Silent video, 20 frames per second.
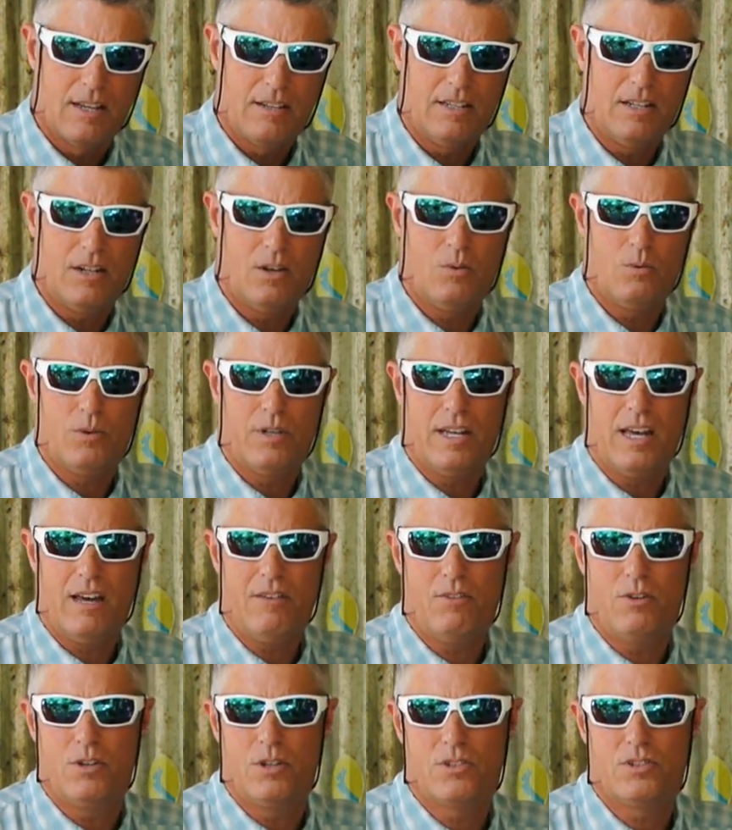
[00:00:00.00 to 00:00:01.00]
We
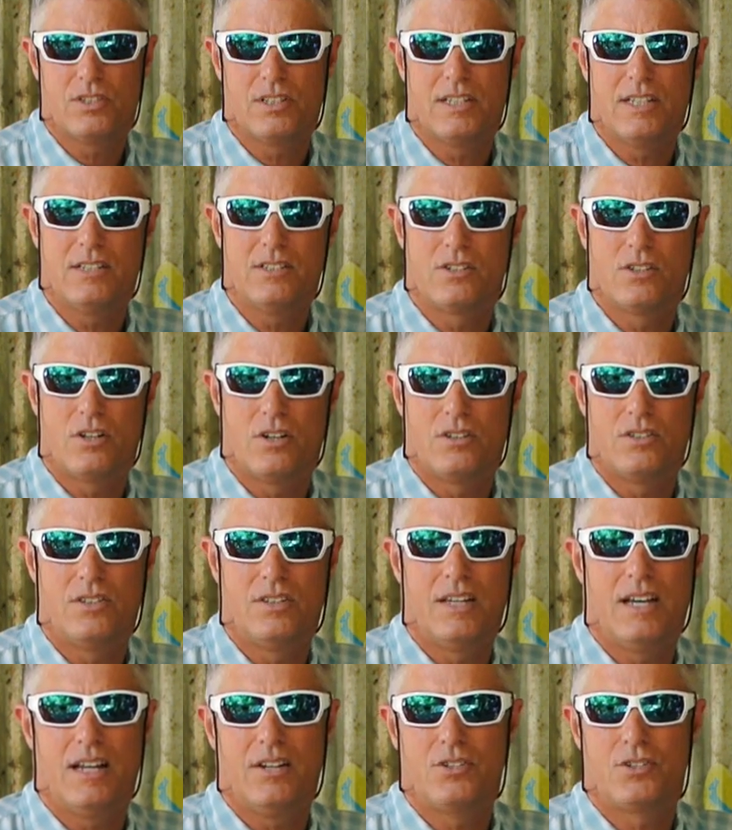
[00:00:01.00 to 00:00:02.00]
have hooks that get dull.
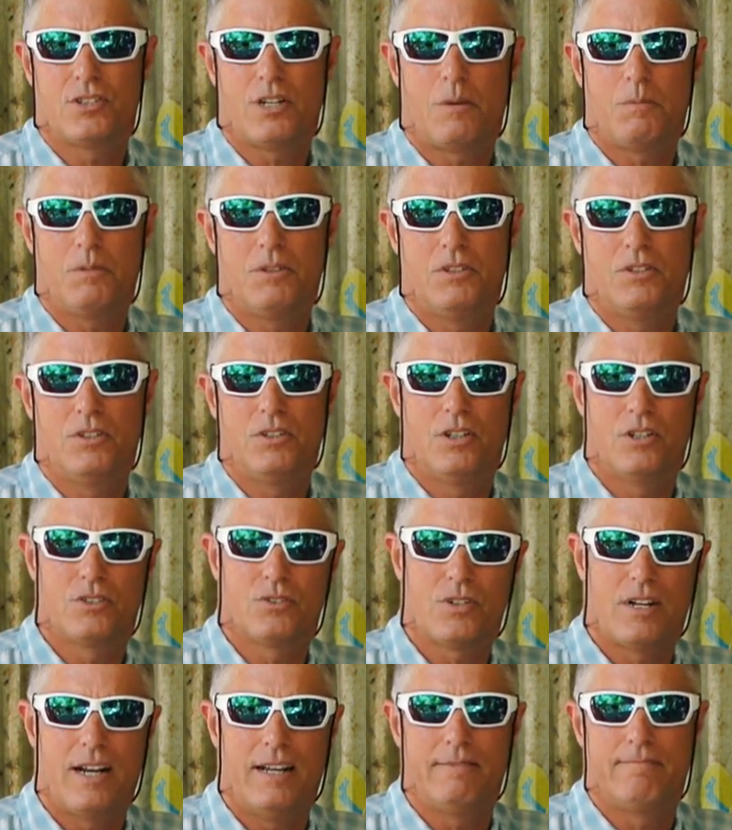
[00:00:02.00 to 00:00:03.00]
You got to sharpen your
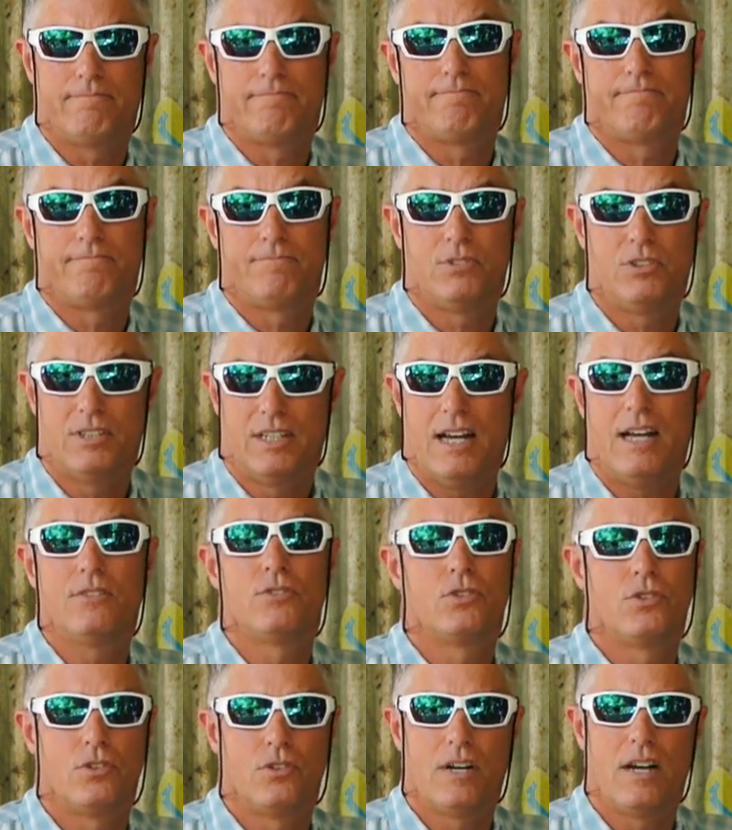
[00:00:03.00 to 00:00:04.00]
hooks, right? You
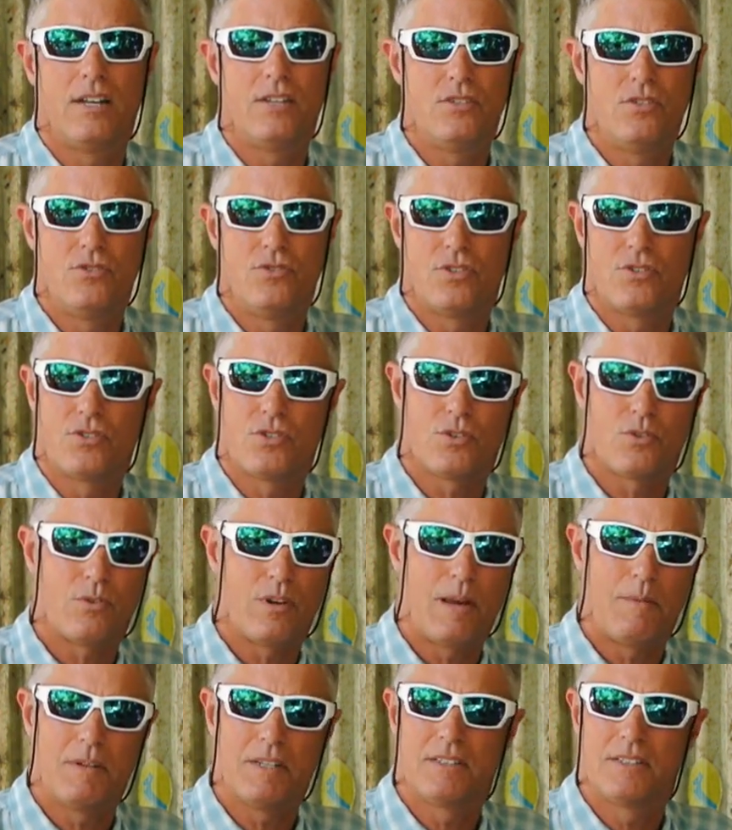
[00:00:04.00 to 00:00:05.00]
got to. I use a
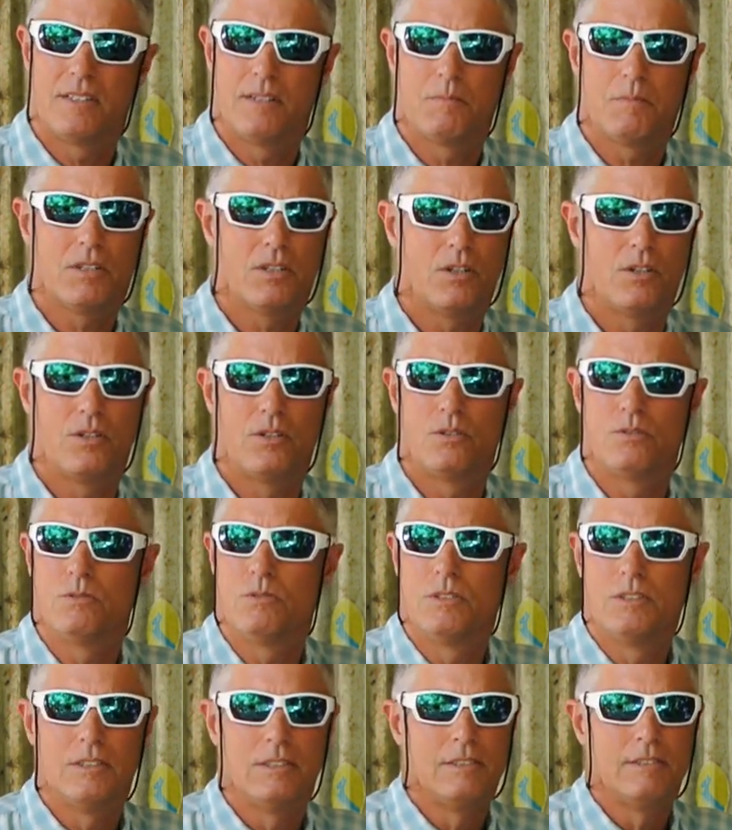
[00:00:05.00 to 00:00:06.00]
ceramic Timco
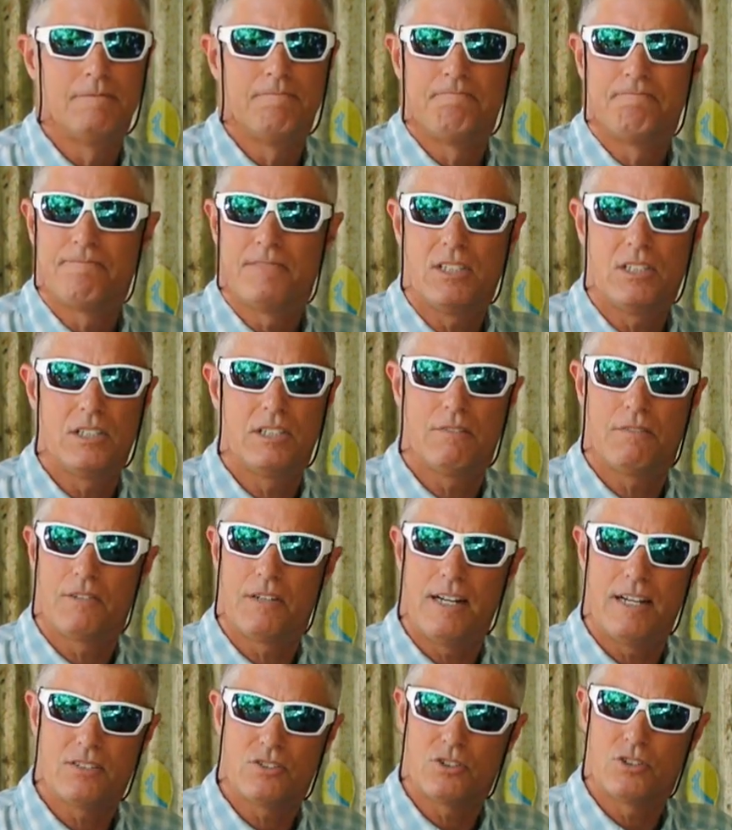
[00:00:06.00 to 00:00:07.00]
thing
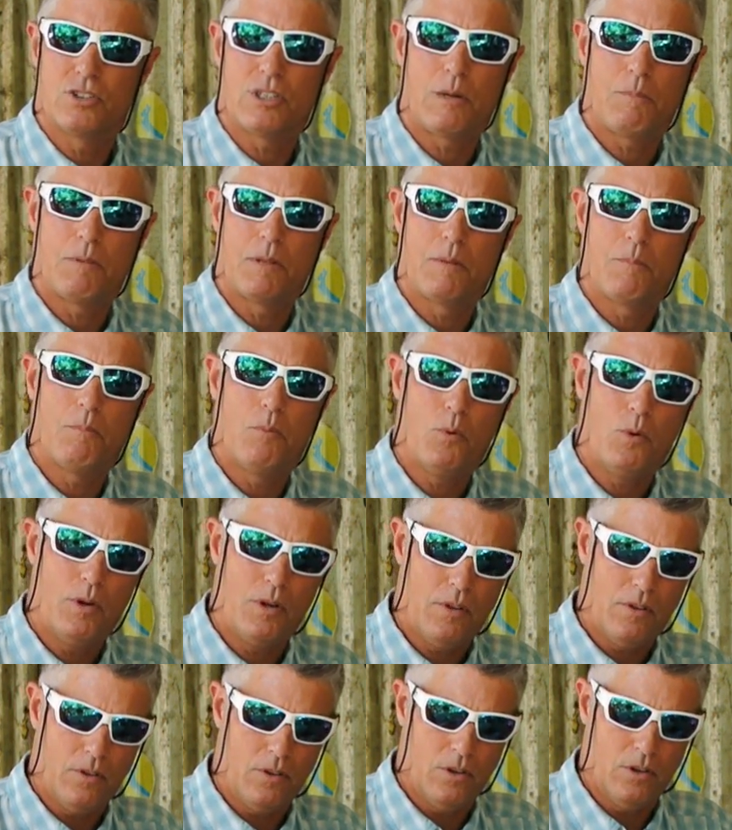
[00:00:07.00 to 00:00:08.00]
for actually sharpening the
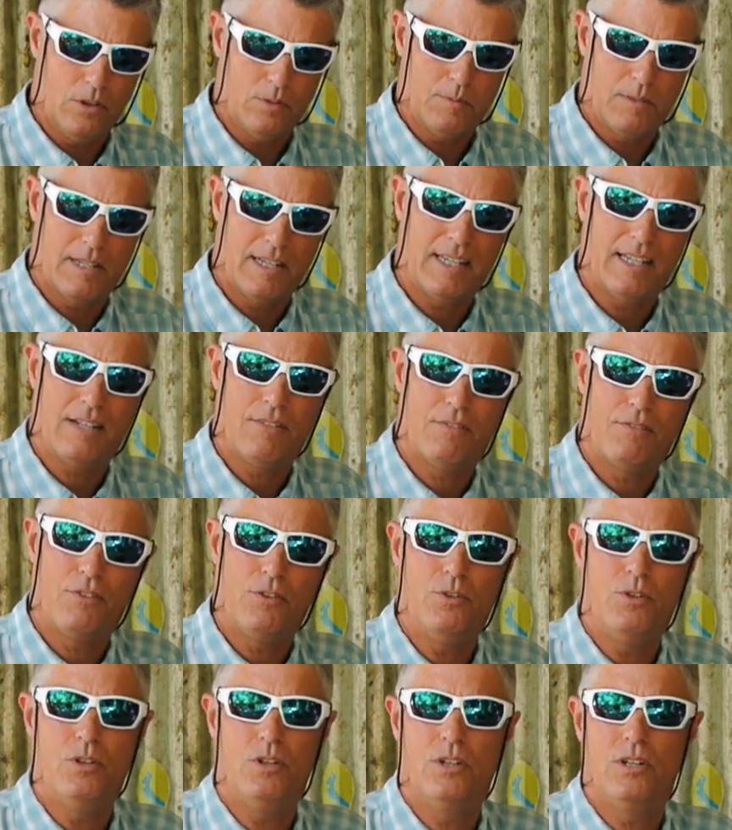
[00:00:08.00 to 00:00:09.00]
point of the hook, but I get a
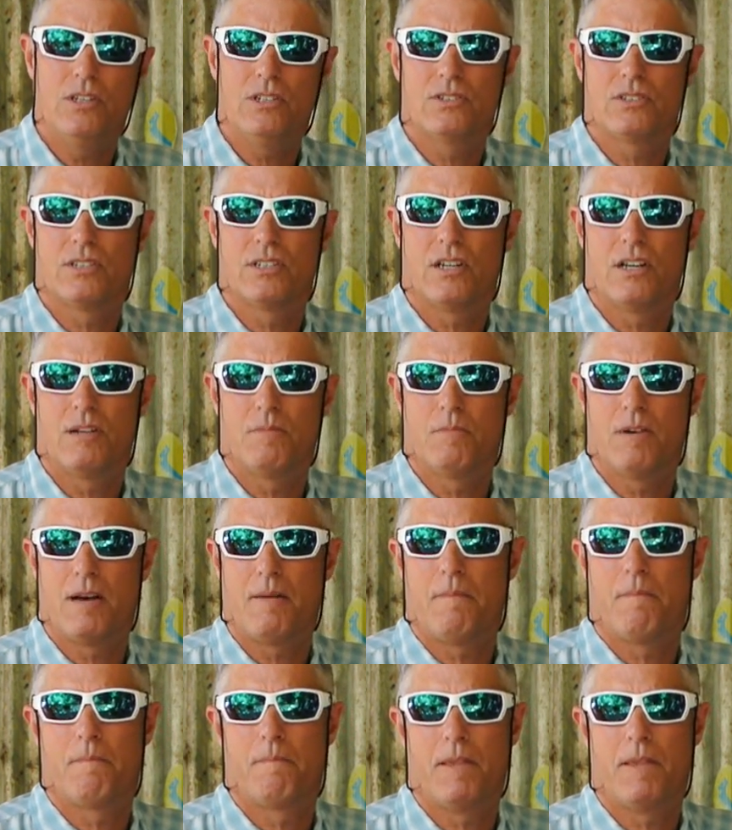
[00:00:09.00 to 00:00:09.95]
few hooks in my